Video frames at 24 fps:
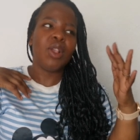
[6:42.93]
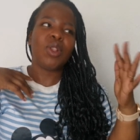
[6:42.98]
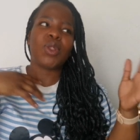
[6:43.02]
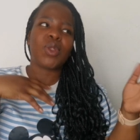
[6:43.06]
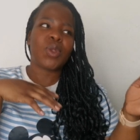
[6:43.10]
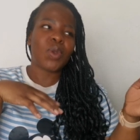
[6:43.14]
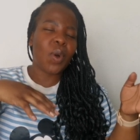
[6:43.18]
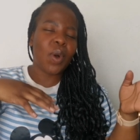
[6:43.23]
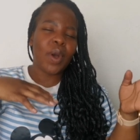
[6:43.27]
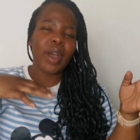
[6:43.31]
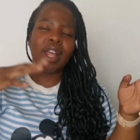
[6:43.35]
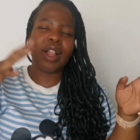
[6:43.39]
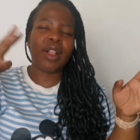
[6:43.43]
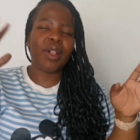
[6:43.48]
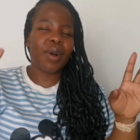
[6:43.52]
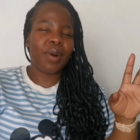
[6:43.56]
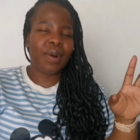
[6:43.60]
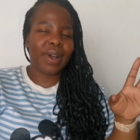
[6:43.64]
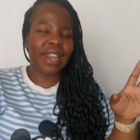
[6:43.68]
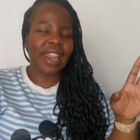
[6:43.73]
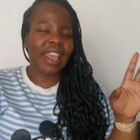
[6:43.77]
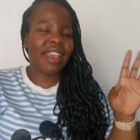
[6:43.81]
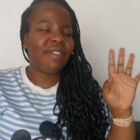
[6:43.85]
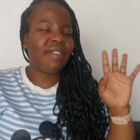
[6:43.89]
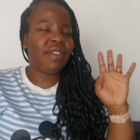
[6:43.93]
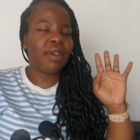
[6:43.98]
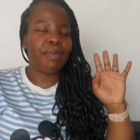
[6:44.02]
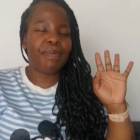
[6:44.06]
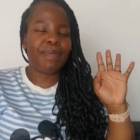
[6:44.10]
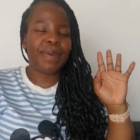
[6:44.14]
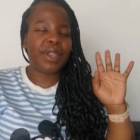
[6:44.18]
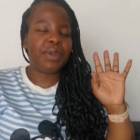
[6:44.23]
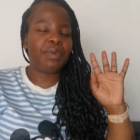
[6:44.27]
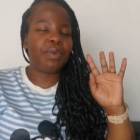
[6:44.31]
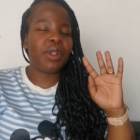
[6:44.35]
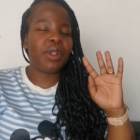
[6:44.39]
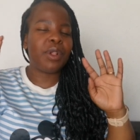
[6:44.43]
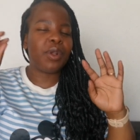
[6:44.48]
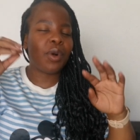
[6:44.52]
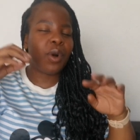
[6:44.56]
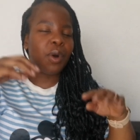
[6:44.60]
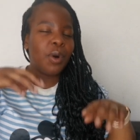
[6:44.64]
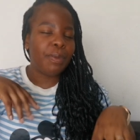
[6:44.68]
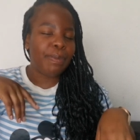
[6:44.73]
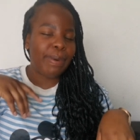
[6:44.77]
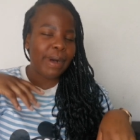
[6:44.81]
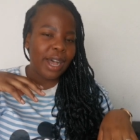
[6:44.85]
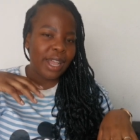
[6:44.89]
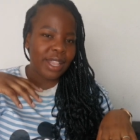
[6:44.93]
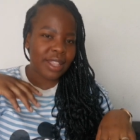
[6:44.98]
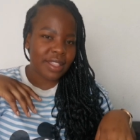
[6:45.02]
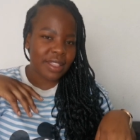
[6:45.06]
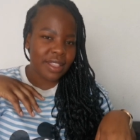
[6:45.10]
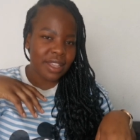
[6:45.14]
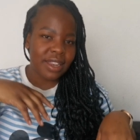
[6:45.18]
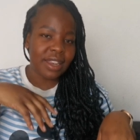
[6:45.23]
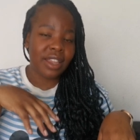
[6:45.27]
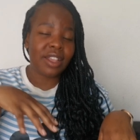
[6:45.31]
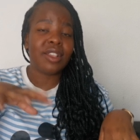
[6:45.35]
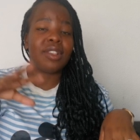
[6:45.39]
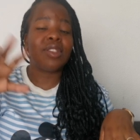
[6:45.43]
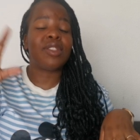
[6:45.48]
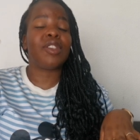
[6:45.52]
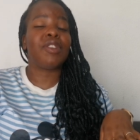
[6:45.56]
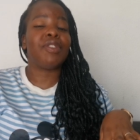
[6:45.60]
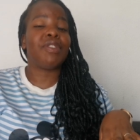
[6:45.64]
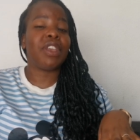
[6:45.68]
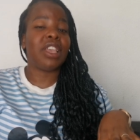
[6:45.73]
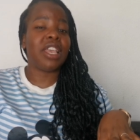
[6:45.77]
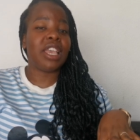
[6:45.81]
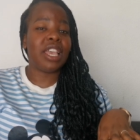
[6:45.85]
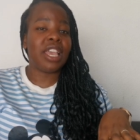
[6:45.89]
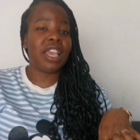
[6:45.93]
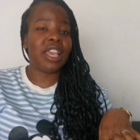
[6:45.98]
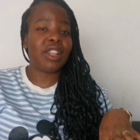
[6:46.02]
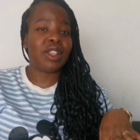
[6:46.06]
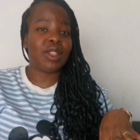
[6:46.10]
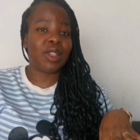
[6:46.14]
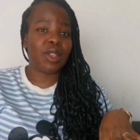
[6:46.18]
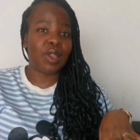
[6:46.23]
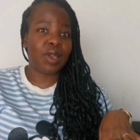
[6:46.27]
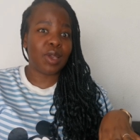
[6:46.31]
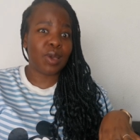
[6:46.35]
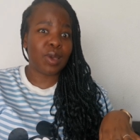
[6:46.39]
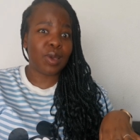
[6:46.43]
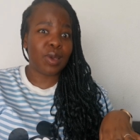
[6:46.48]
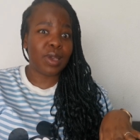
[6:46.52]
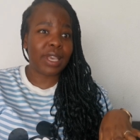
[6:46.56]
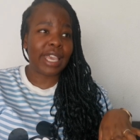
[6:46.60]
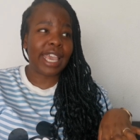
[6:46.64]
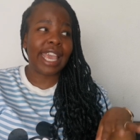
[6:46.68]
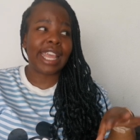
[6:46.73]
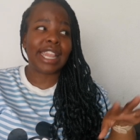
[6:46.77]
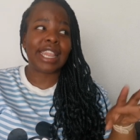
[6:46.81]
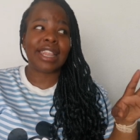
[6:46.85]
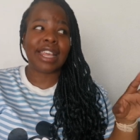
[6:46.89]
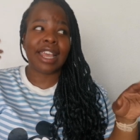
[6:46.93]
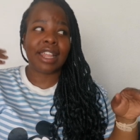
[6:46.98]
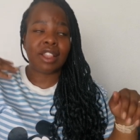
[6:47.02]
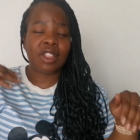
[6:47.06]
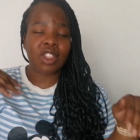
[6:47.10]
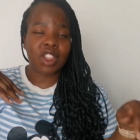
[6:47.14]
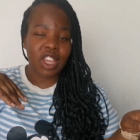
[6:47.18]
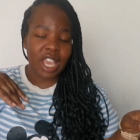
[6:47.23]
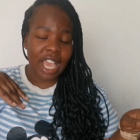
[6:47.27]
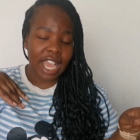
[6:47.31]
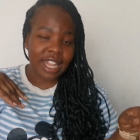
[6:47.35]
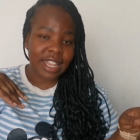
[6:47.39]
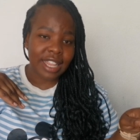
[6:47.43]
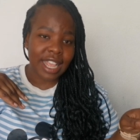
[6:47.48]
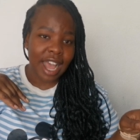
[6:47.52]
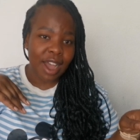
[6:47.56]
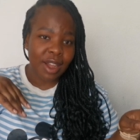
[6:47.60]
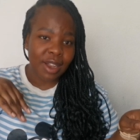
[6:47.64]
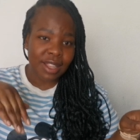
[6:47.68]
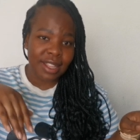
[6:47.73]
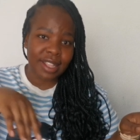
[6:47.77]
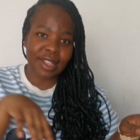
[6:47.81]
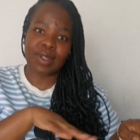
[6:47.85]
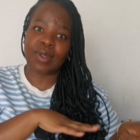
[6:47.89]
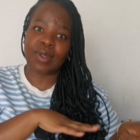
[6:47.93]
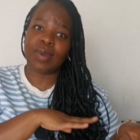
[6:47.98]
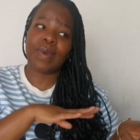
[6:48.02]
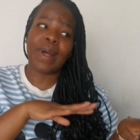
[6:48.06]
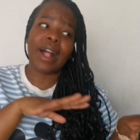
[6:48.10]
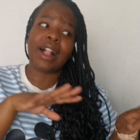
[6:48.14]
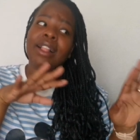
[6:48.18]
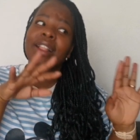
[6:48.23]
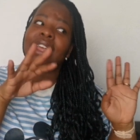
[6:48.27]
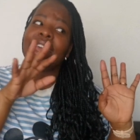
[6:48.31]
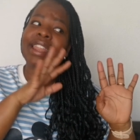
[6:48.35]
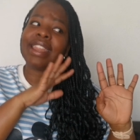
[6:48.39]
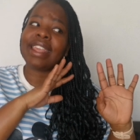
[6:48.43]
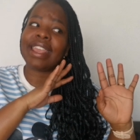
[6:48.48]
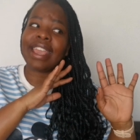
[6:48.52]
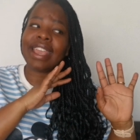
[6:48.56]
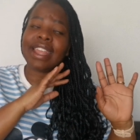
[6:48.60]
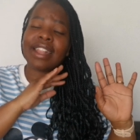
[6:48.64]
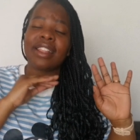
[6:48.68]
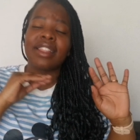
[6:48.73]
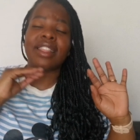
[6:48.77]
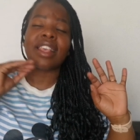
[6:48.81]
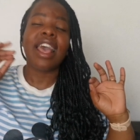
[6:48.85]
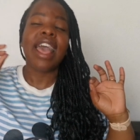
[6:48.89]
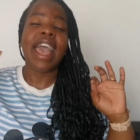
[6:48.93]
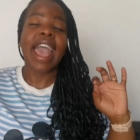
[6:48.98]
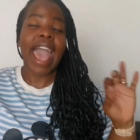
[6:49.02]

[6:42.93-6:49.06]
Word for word: soil or whatever but we'll go past the nursery to get that checked out as well and get